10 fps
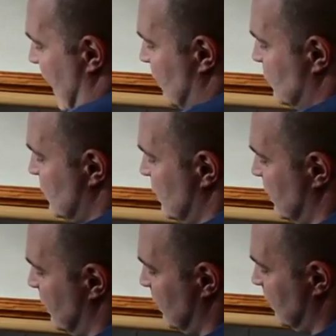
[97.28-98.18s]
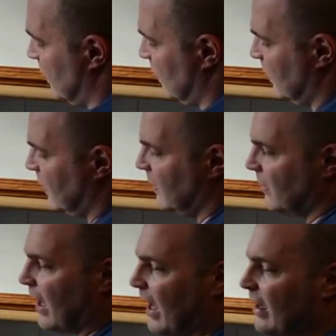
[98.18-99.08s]
out
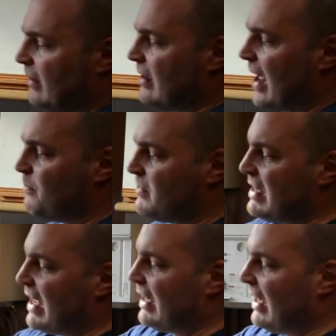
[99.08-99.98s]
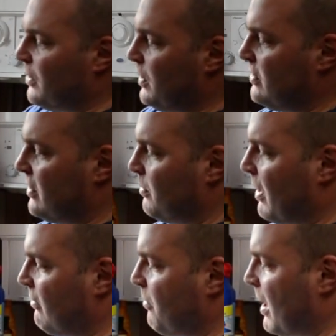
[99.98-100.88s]
and empty any liquids that
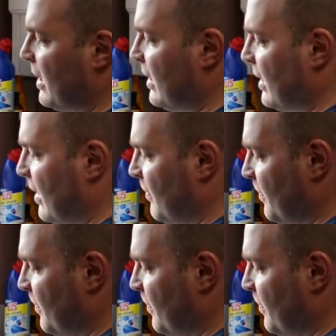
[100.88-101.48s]
may remain in there.